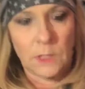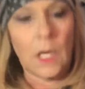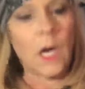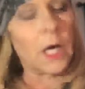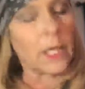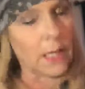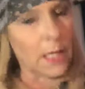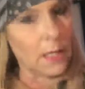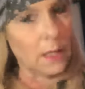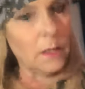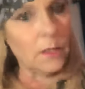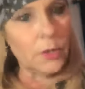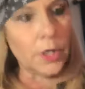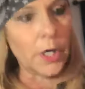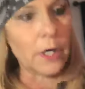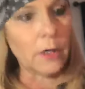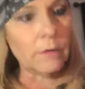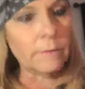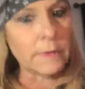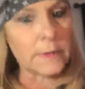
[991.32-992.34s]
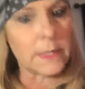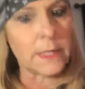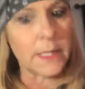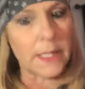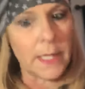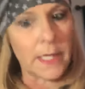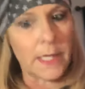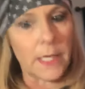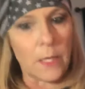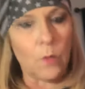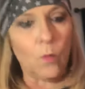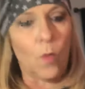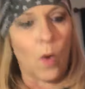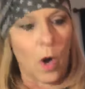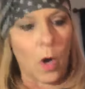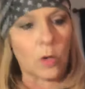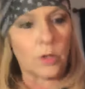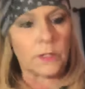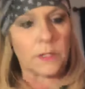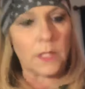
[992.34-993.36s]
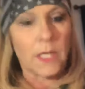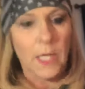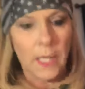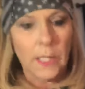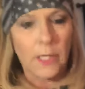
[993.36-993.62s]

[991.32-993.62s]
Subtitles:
I got a little nervous, and then he walks,